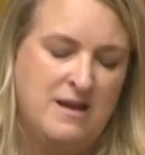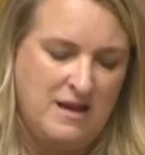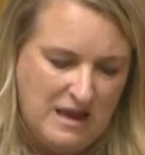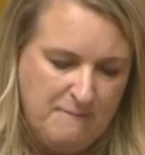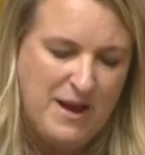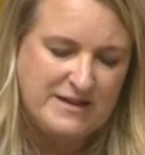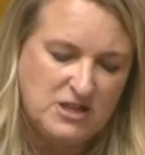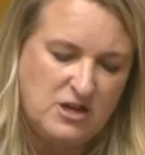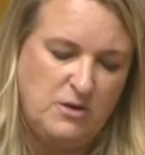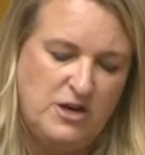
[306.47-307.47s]
impacted
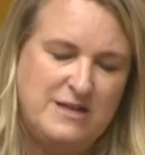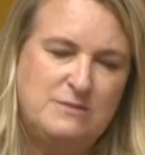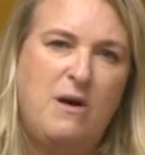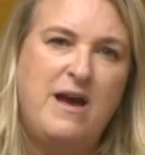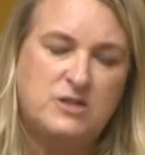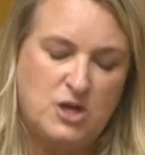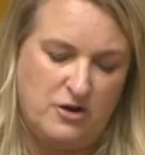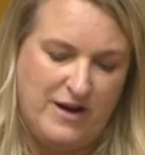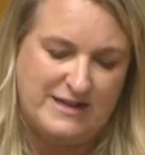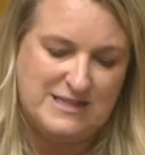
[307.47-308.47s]
communities might
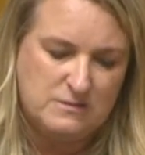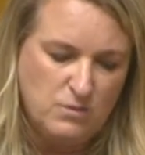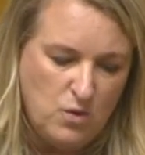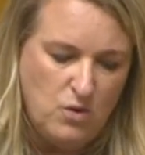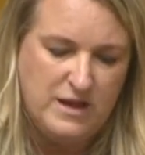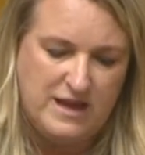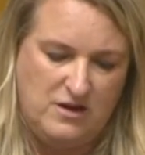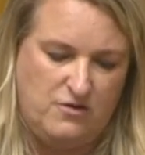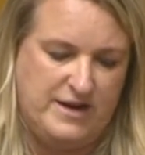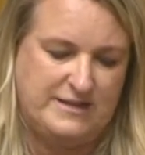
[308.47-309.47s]
tolerate a small
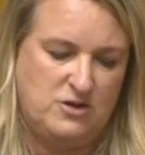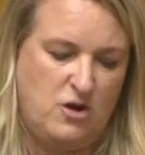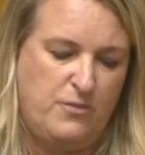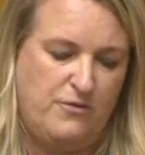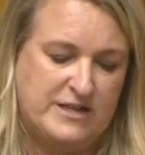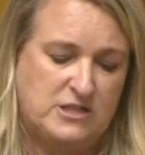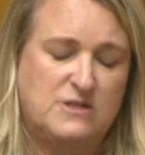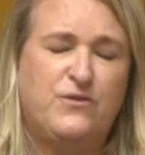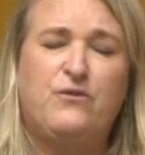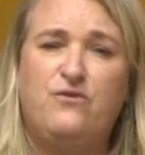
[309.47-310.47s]
increase to operations
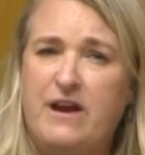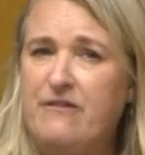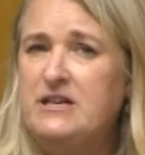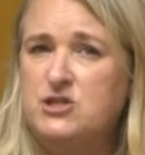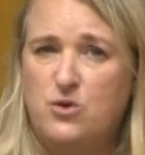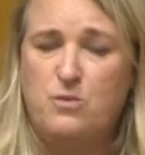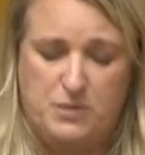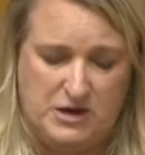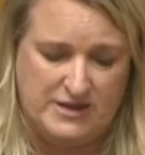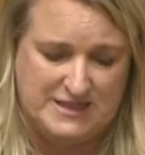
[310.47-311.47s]
for very short
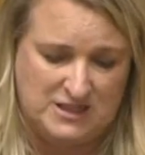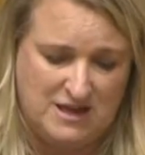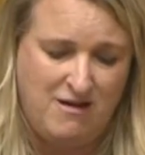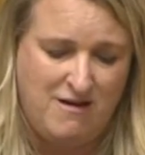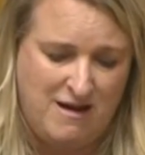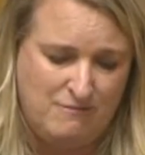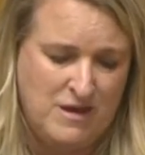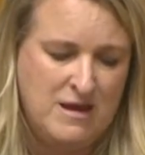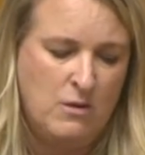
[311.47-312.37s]
periods of time